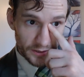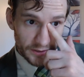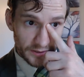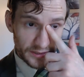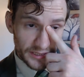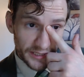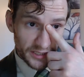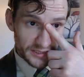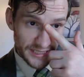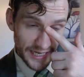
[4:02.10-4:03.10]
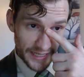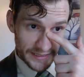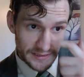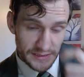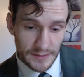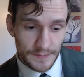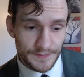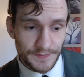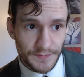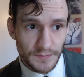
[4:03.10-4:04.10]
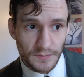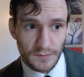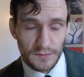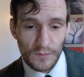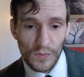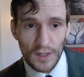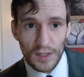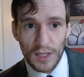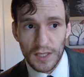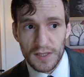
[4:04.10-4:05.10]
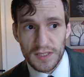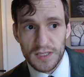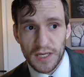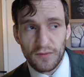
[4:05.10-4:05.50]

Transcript: liquor tax in the state